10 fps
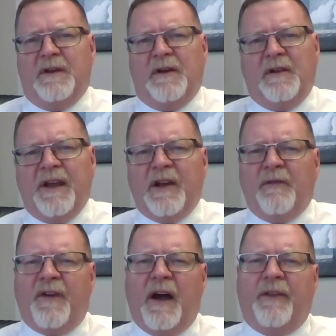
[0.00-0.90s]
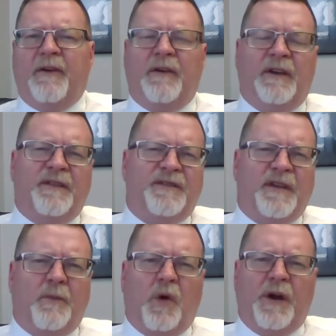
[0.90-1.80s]
A legal father is
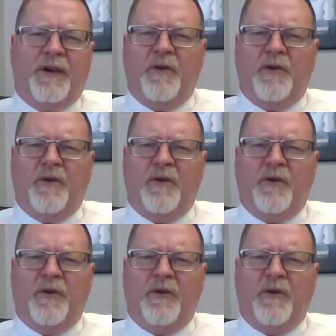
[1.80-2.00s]
someone